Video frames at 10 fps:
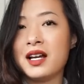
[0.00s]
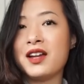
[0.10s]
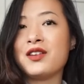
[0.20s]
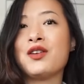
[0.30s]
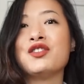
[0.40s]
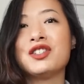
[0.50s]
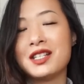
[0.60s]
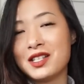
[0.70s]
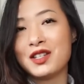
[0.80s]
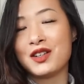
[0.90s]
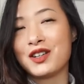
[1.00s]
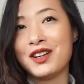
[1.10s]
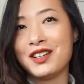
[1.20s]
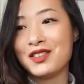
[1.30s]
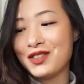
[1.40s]
I don't know, it just doesn't look
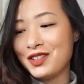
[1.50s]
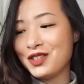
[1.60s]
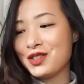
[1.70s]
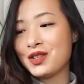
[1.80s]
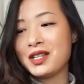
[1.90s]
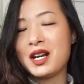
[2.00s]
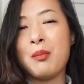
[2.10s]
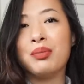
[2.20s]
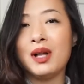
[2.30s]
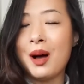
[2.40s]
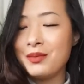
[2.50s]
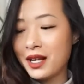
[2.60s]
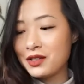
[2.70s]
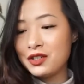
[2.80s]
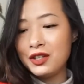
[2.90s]
good. It just looks like a blob
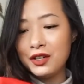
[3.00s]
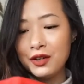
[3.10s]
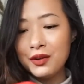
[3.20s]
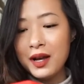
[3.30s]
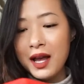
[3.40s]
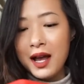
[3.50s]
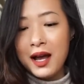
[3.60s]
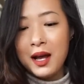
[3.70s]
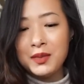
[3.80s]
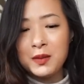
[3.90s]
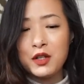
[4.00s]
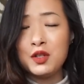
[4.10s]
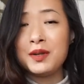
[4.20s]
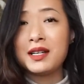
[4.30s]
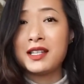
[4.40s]
next to you,
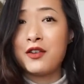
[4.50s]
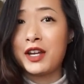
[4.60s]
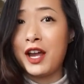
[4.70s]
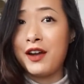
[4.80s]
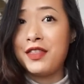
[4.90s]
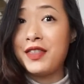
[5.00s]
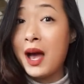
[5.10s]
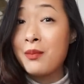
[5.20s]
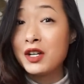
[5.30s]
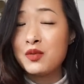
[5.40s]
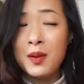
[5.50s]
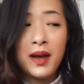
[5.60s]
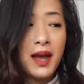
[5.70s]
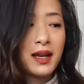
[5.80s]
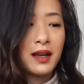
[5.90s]
especially because I don't carry that much in my
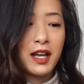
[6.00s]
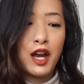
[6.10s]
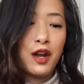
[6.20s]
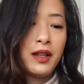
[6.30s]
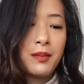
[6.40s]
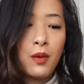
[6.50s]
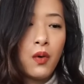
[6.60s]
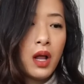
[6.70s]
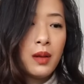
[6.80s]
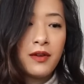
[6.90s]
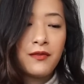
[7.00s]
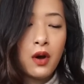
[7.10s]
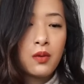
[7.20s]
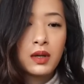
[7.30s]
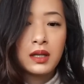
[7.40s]
bag. I carry like my wallet, my
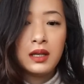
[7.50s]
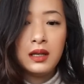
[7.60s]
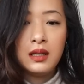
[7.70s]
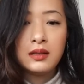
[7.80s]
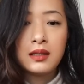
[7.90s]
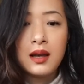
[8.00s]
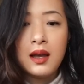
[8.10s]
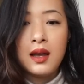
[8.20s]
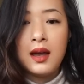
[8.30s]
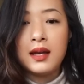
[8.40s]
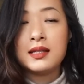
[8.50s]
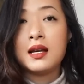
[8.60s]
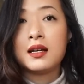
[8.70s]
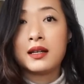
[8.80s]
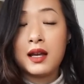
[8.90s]
phone, my keys, and
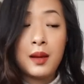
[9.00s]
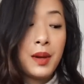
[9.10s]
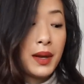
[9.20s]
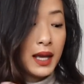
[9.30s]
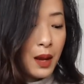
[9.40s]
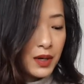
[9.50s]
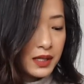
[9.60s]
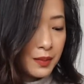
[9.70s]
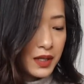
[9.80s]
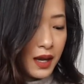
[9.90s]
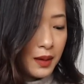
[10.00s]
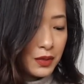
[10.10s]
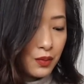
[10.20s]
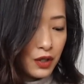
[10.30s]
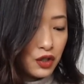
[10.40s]
my camera
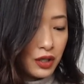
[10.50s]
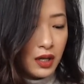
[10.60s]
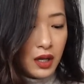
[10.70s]
sometimes, which